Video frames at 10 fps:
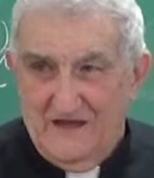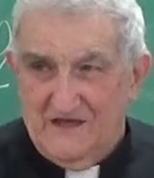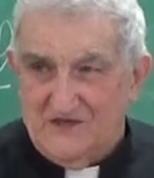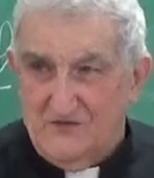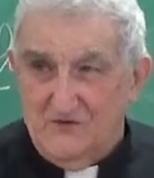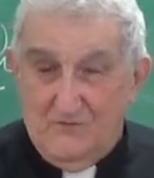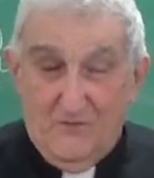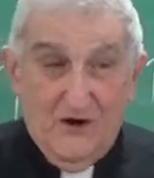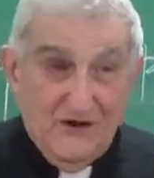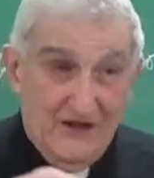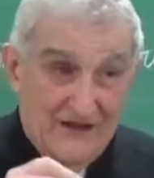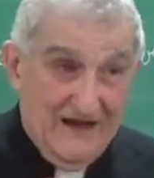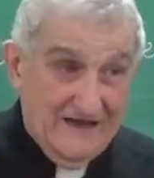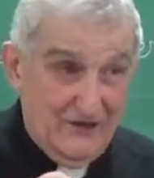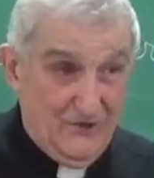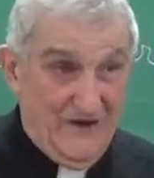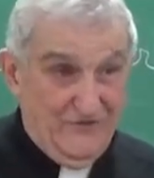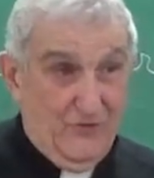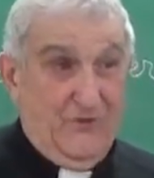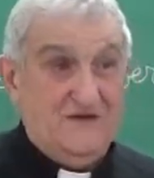So moral right, you have
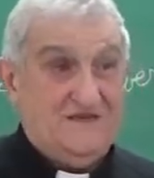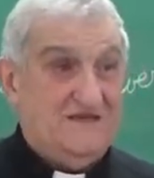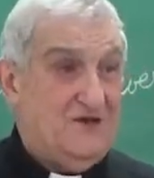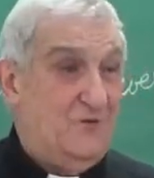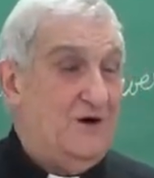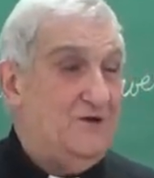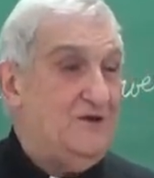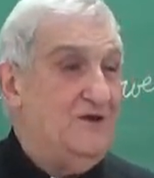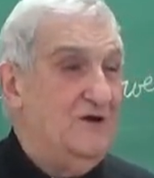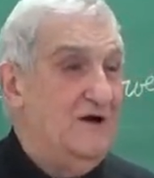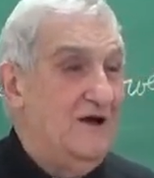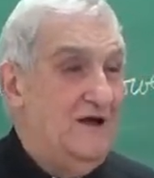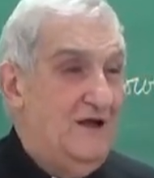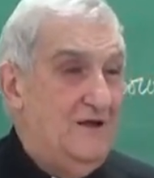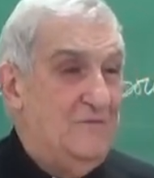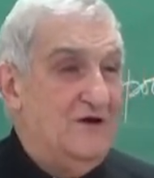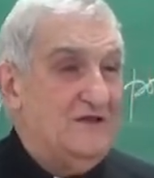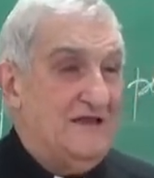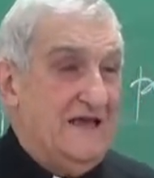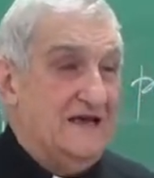to possess a wallet, but
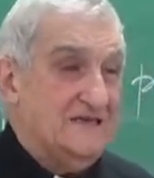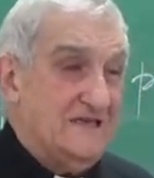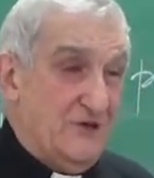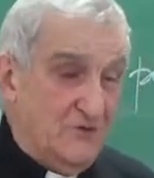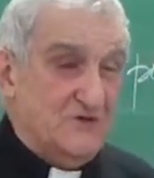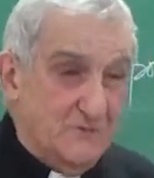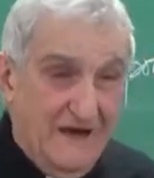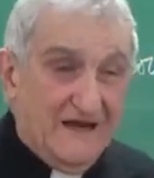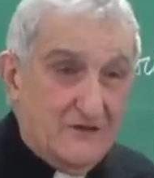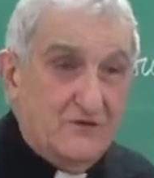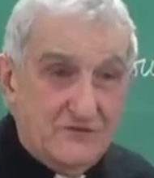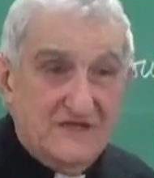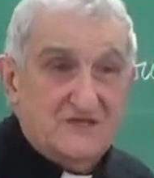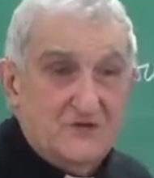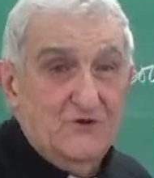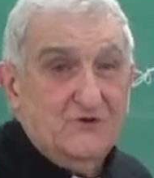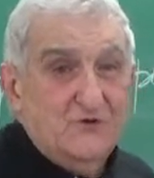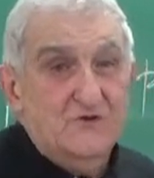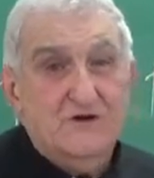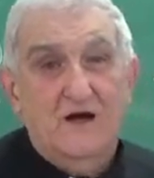he used might to destroy
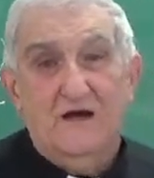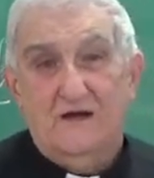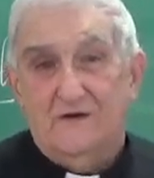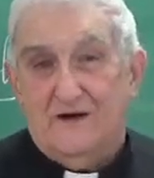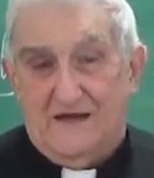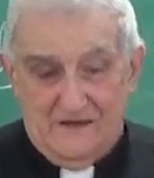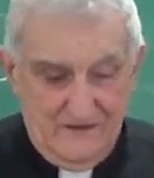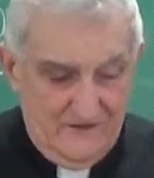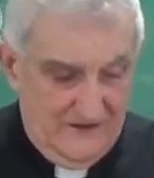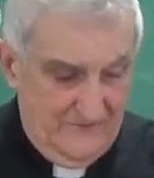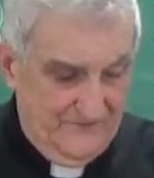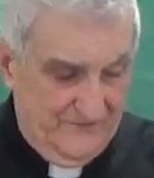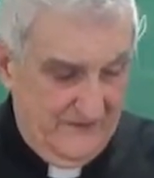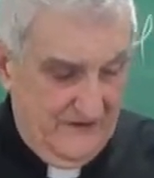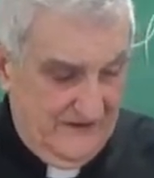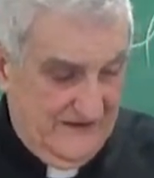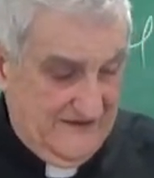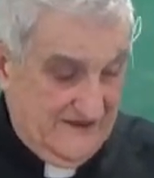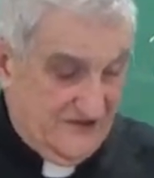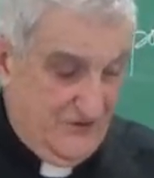your right. Okay? That
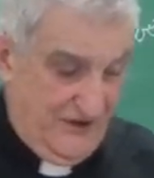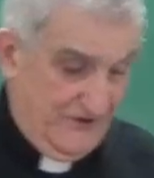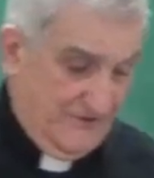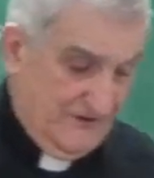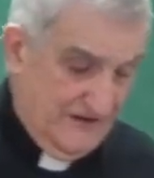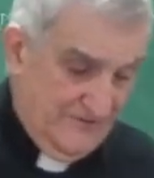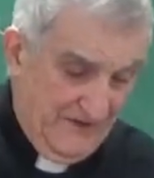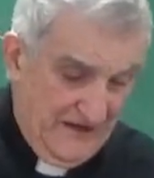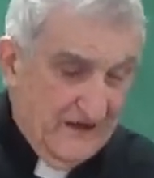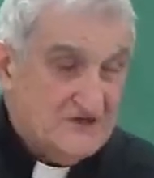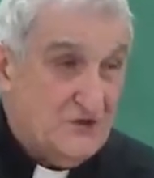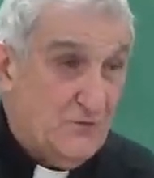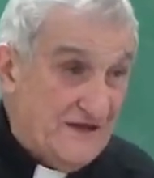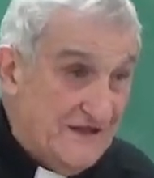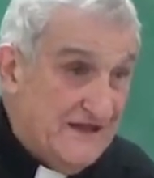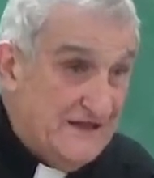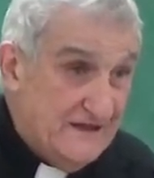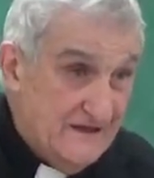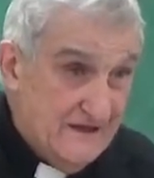is right. Okay? So we need